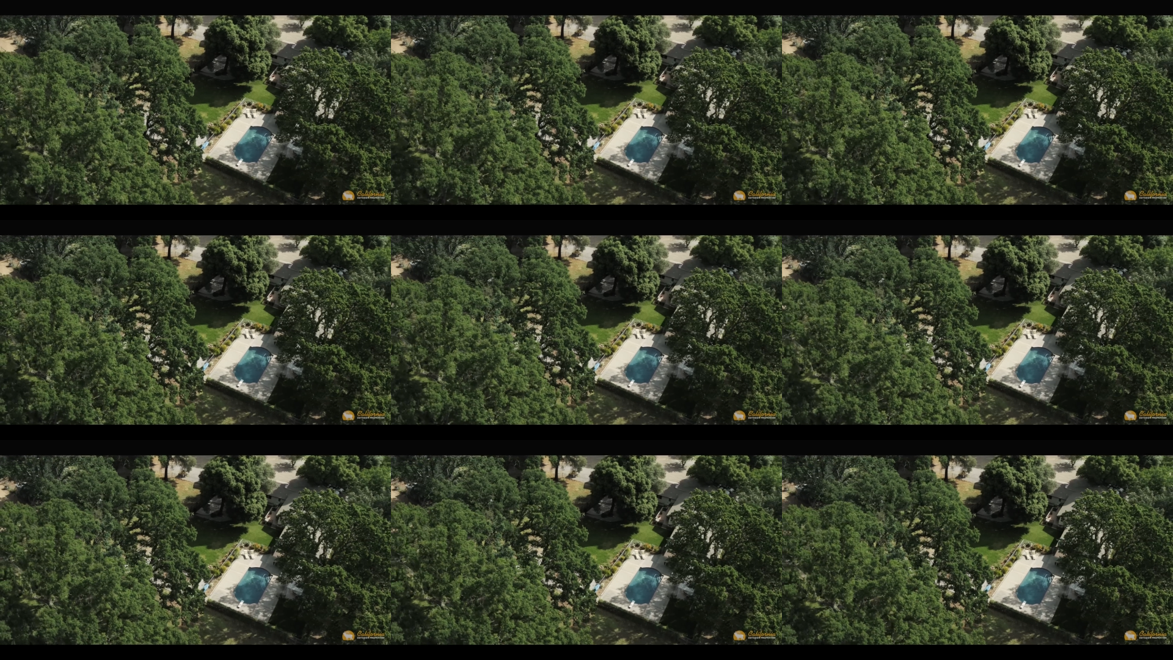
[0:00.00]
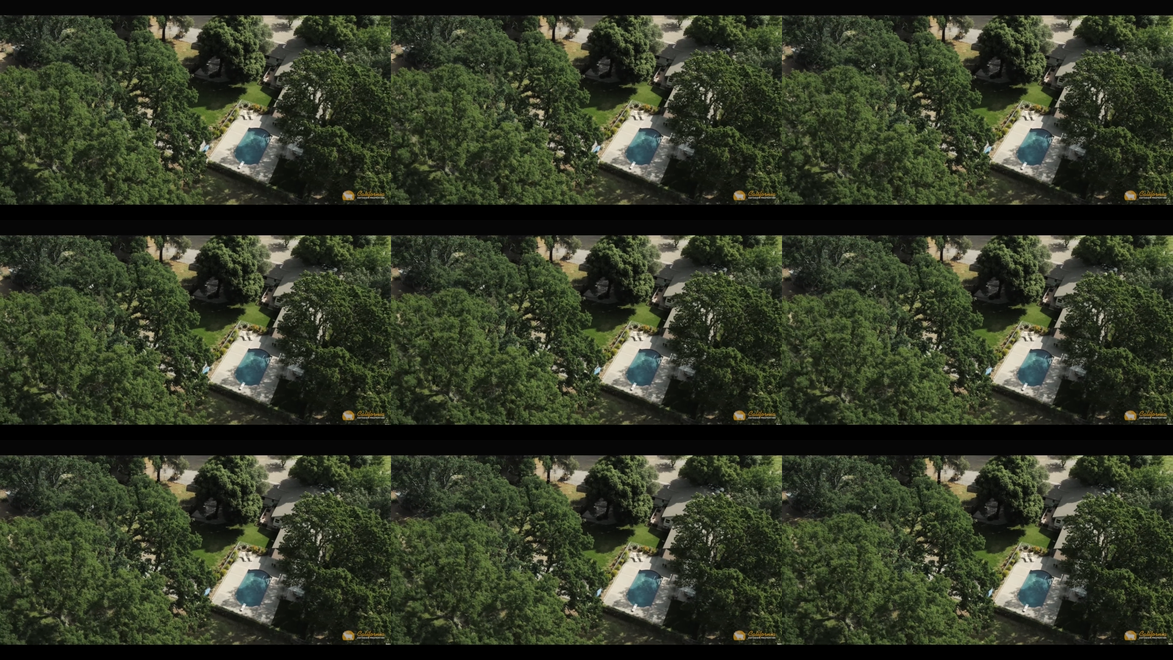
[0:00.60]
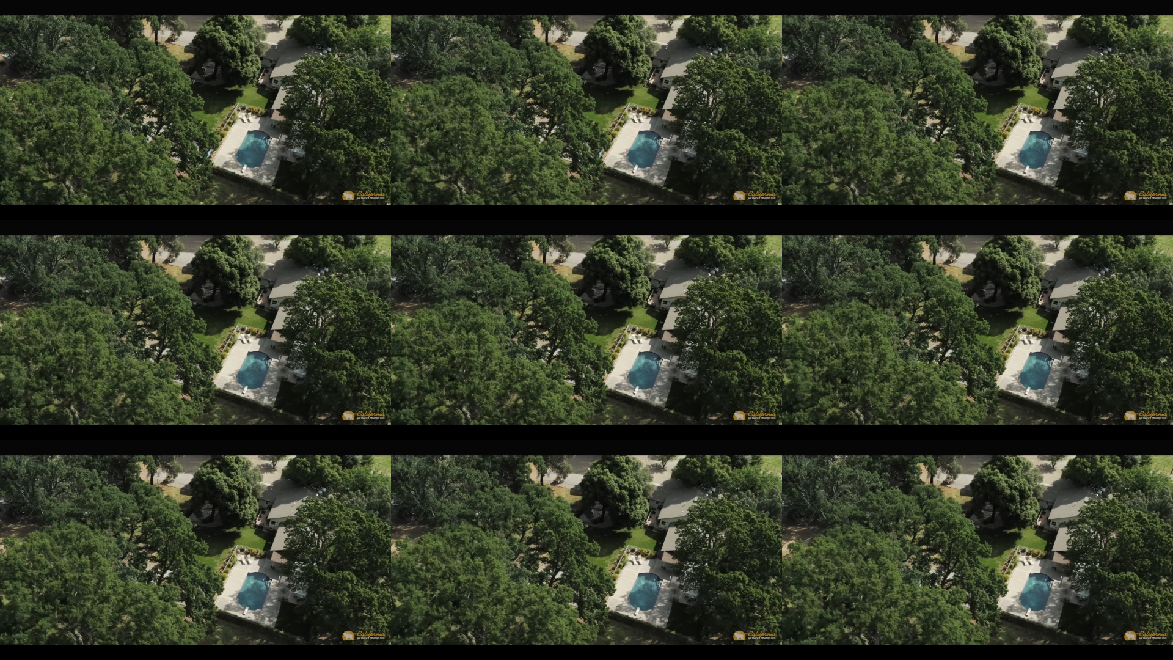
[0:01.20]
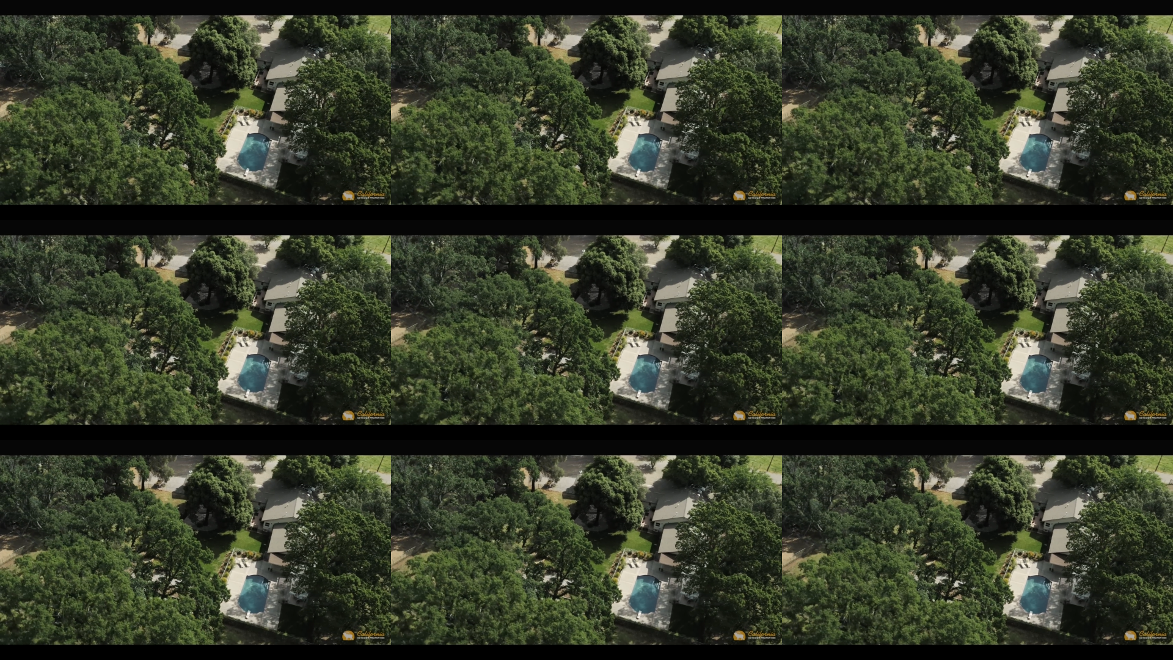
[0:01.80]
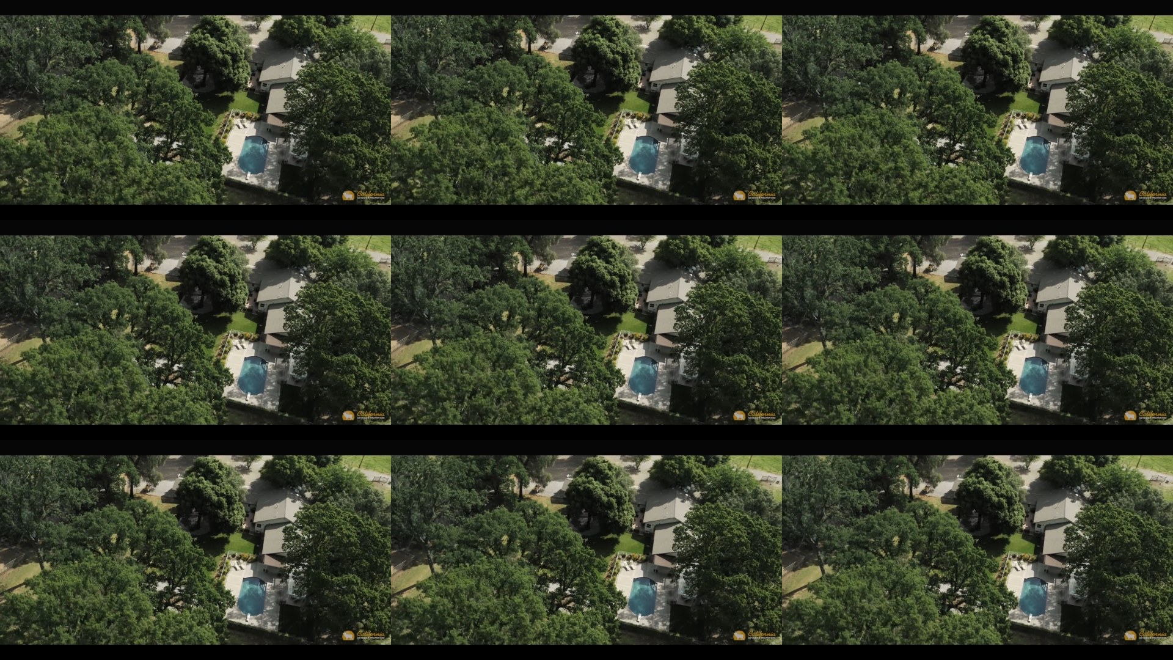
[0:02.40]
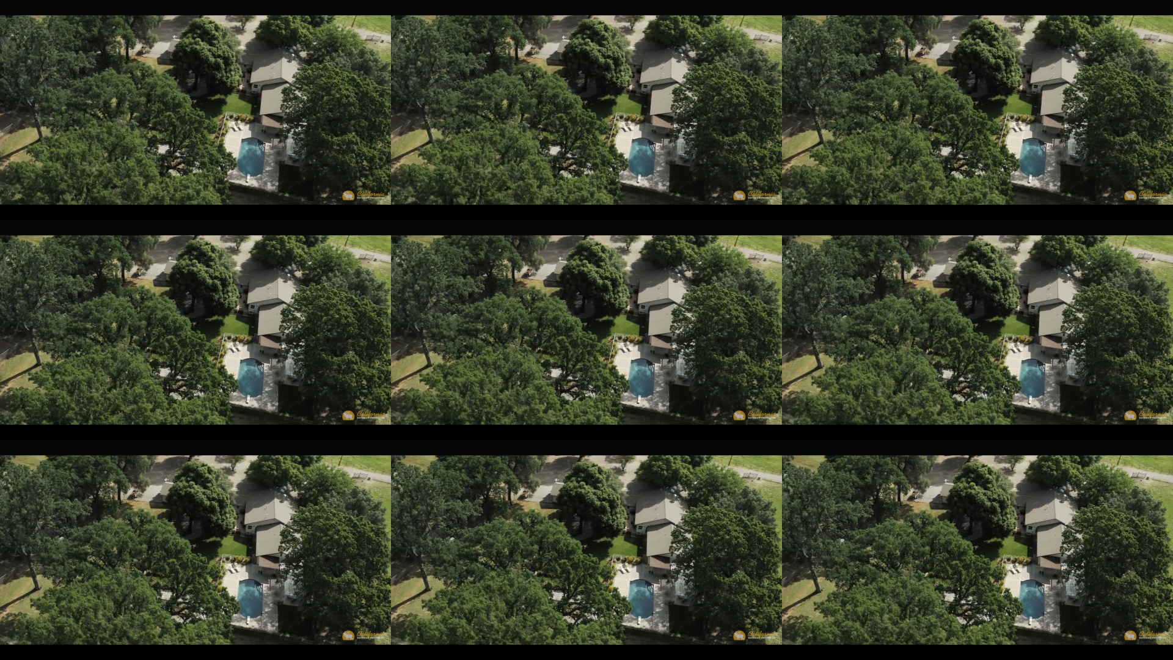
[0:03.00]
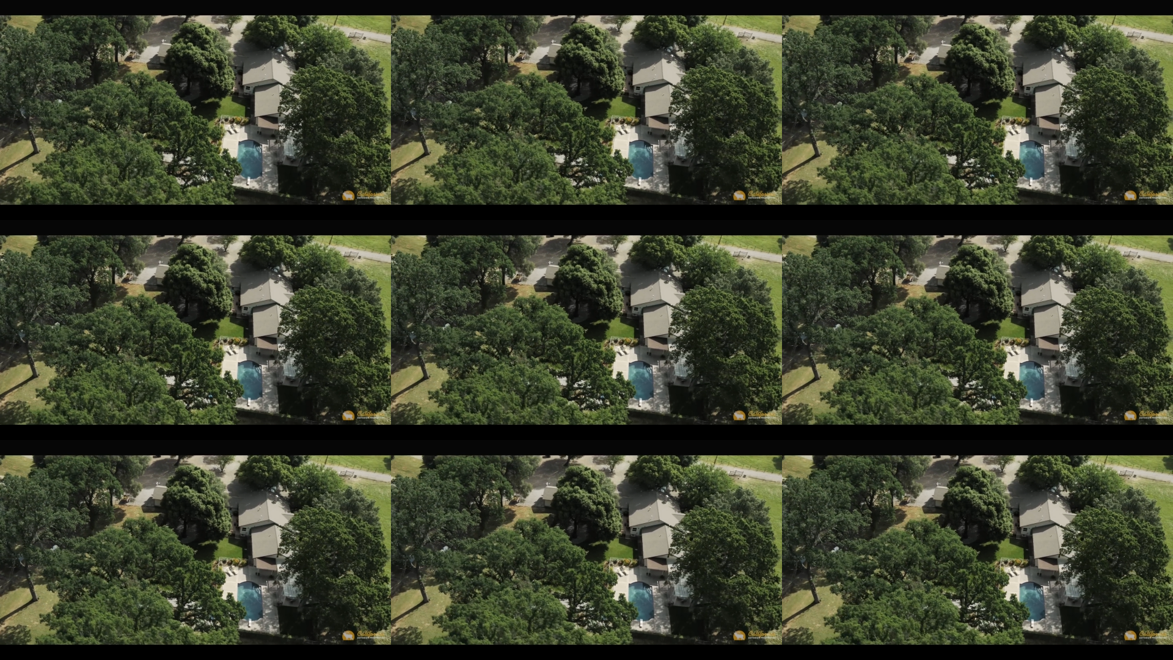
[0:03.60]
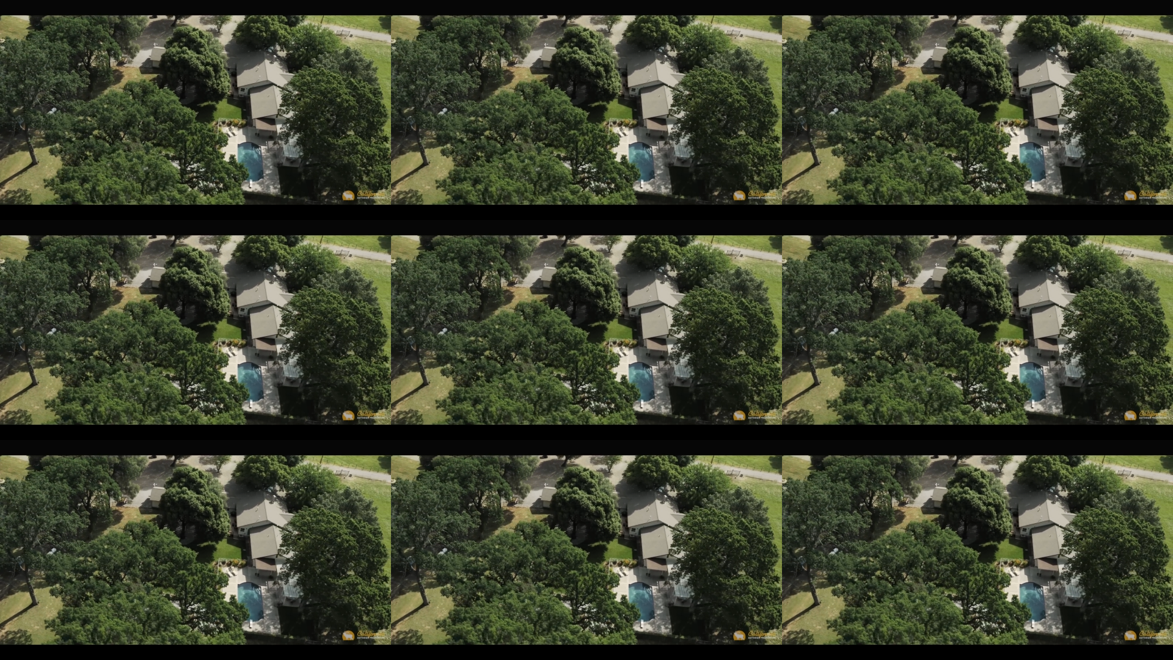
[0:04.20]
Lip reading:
(no speaker visible)